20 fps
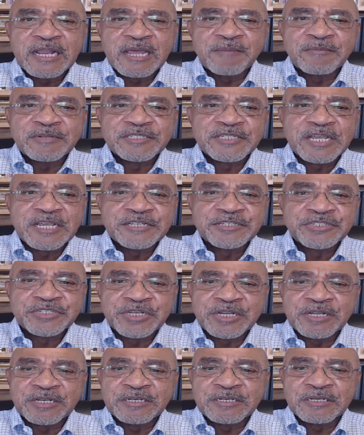
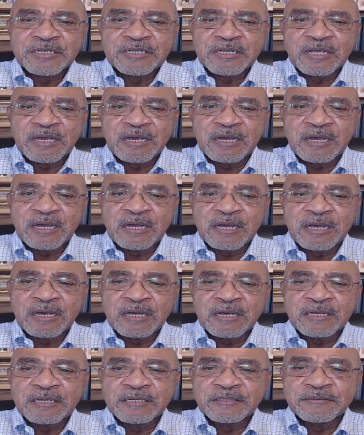Lamentation
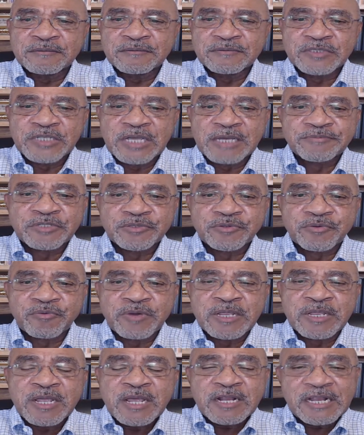uh, chapter
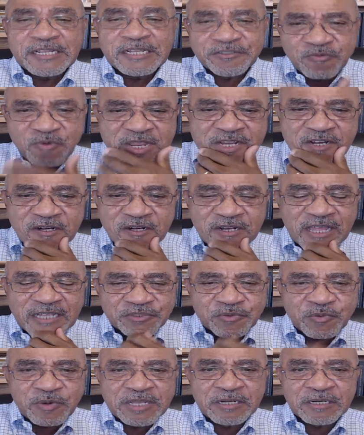three. Let's read
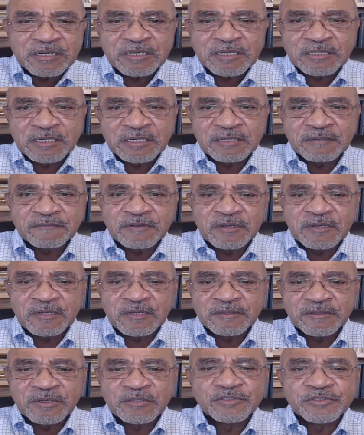Let's read a little of
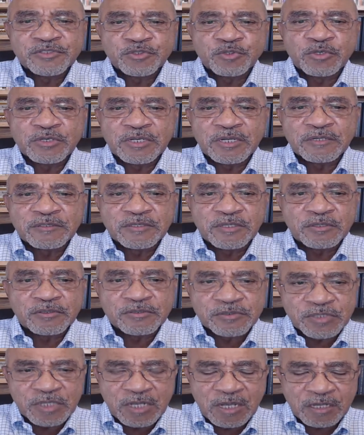uh, those th-
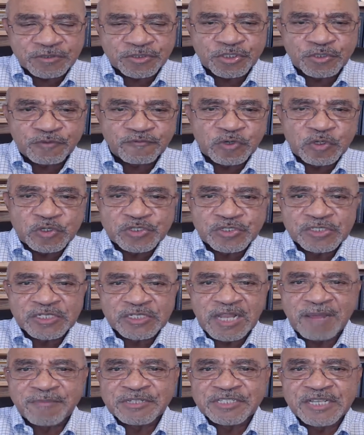those uh, two verses.
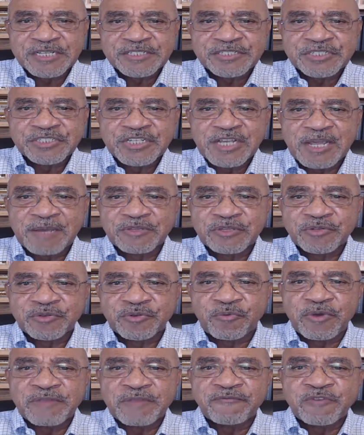Lamentation chapter
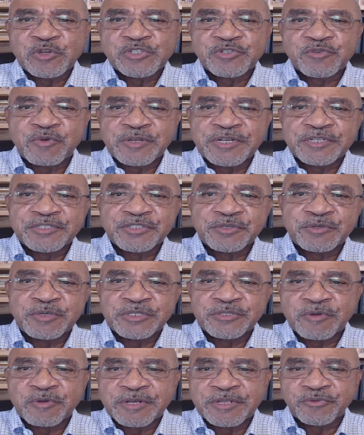three, verse twenty-two
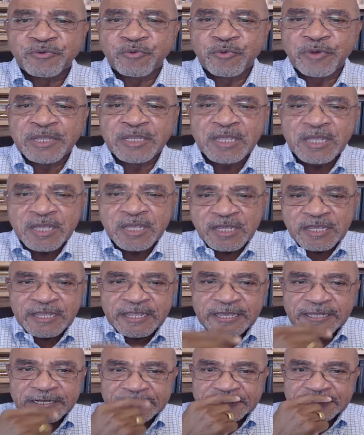and twenty-three
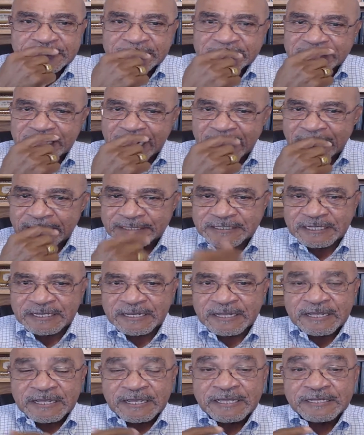in its entirety.
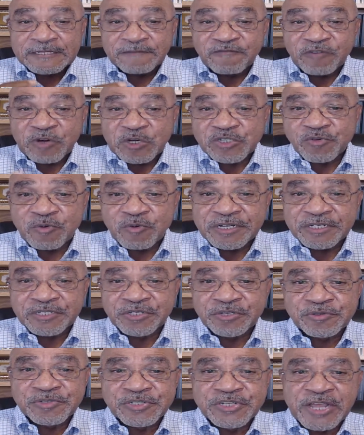It, verse
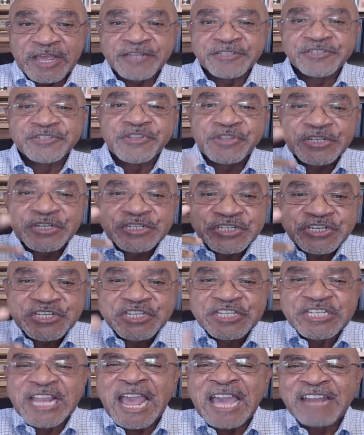twenty-two says, "The
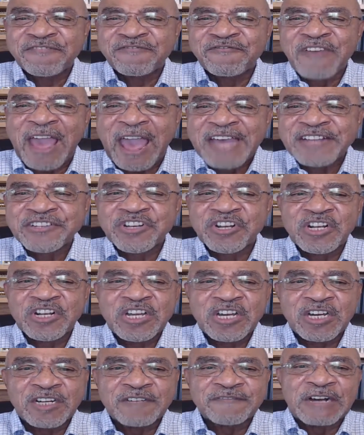steadfast
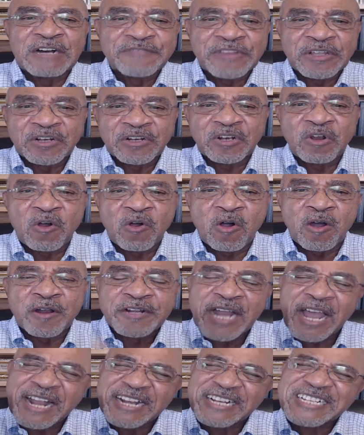love of the Lord
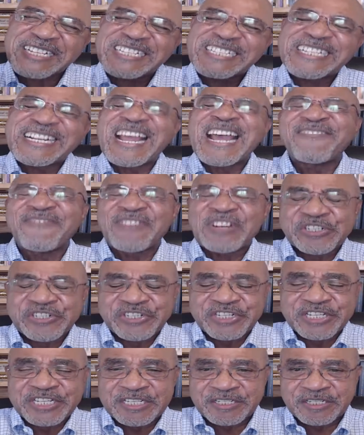never
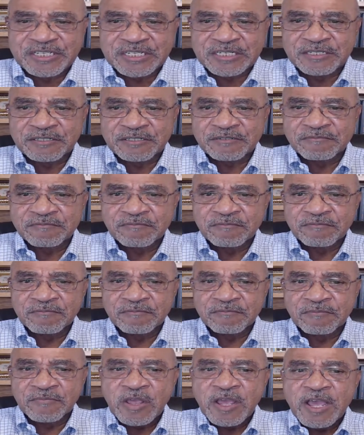ceases."
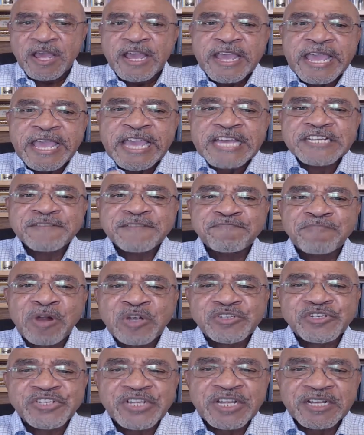His
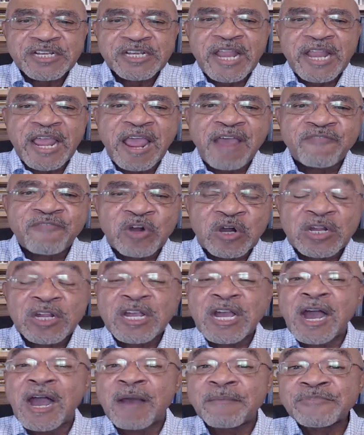mercy never
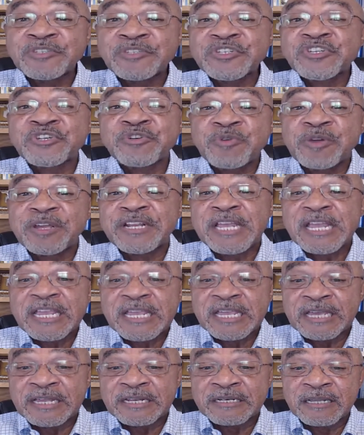comes to an
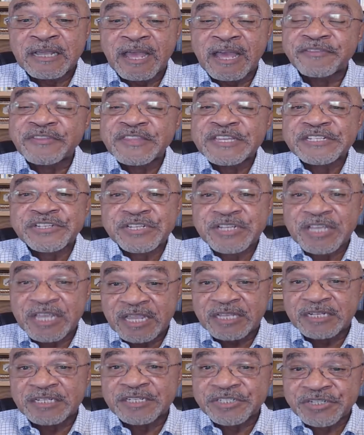end. And this is the
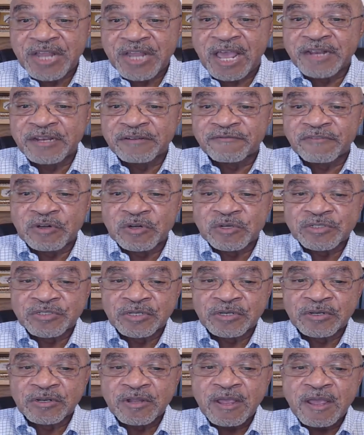English Standard Version.